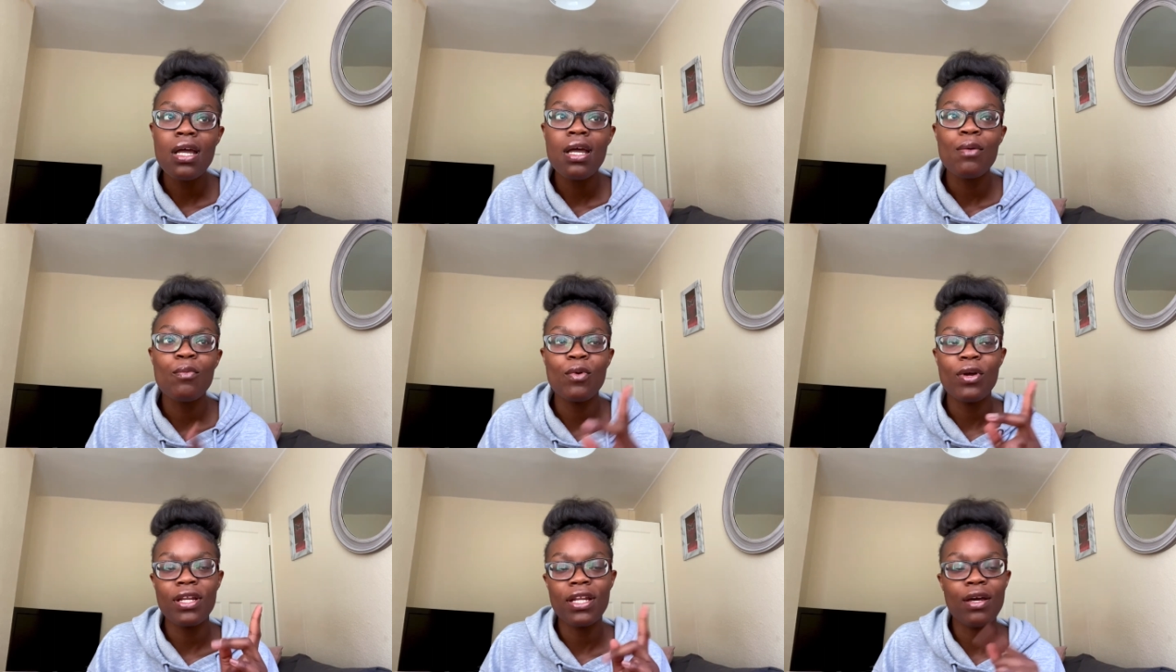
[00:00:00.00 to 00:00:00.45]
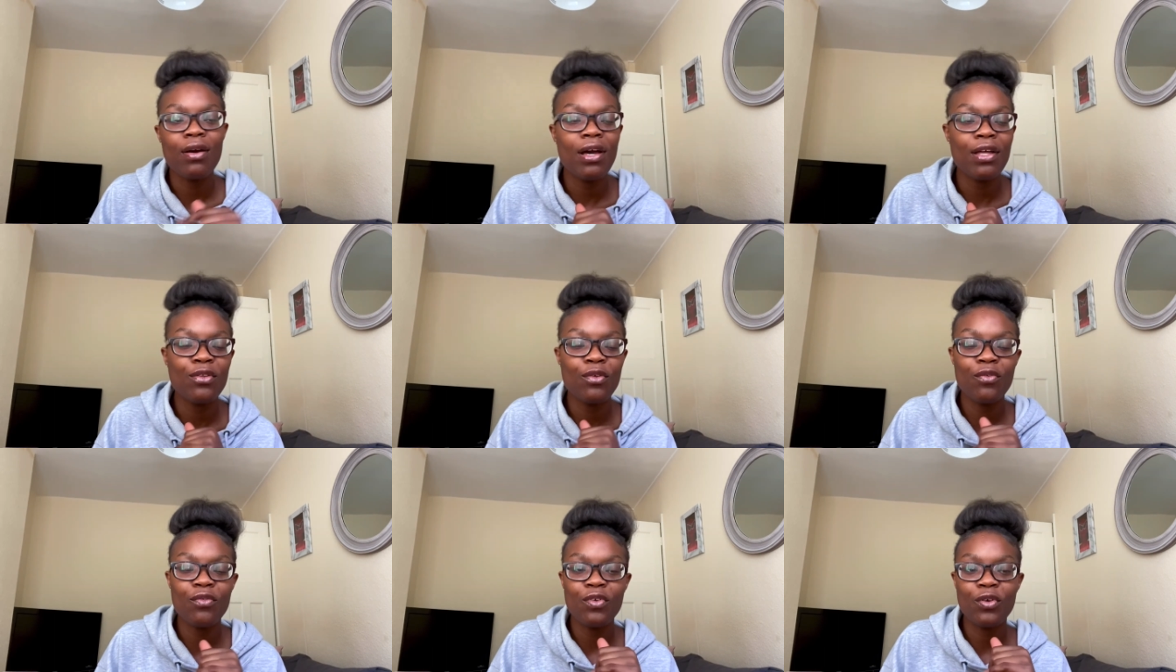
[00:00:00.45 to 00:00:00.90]
Right now I
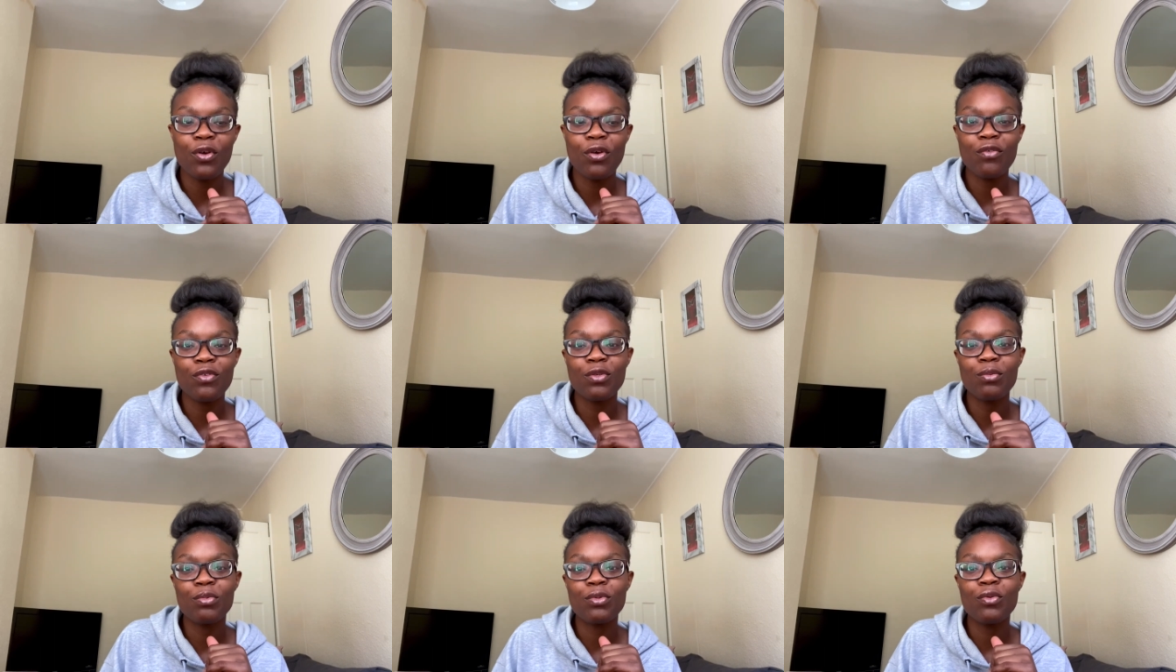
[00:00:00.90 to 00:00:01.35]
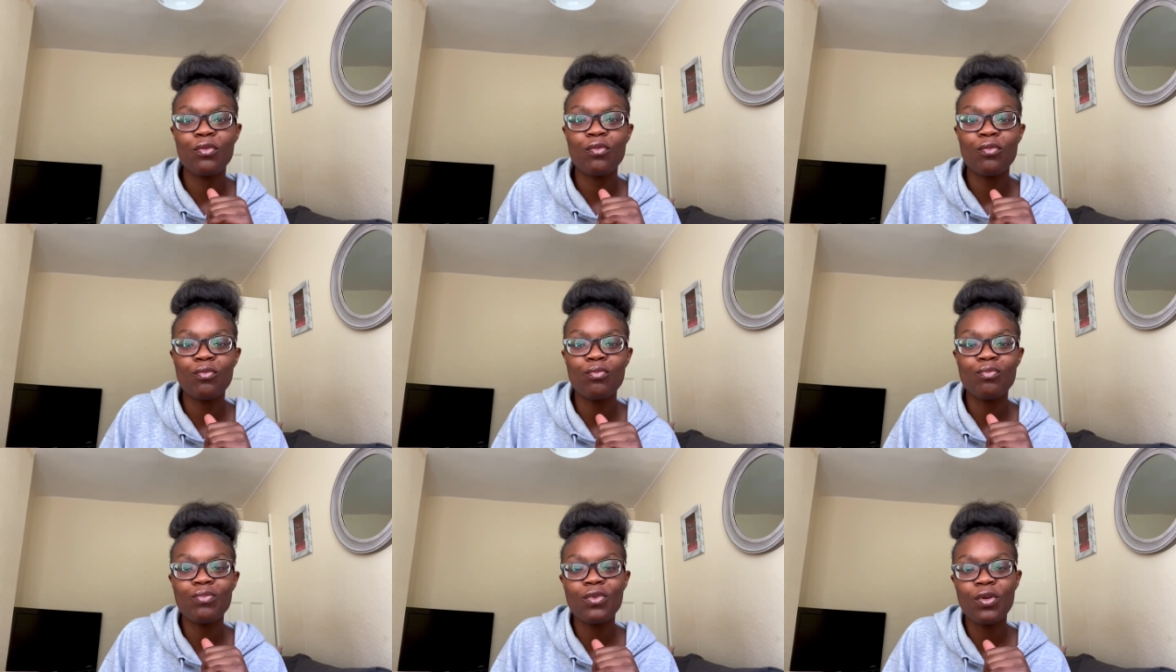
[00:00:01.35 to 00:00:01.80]
don't feel comfortable
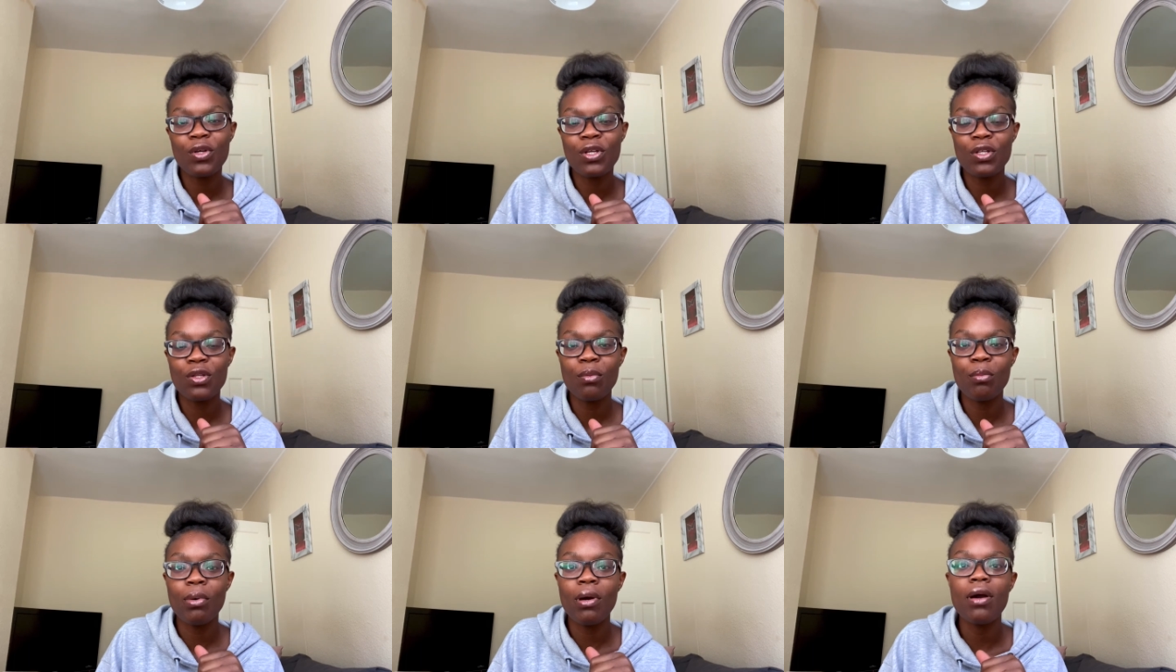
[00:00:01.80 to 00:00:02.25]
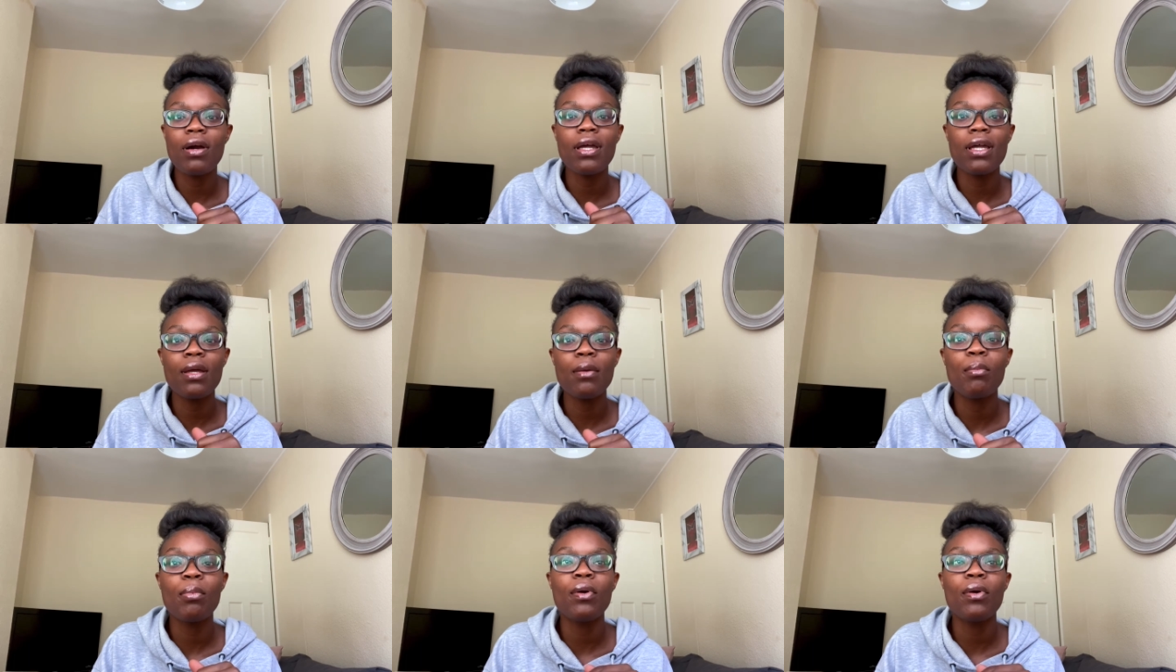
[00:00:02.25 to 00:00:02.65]
talking about it,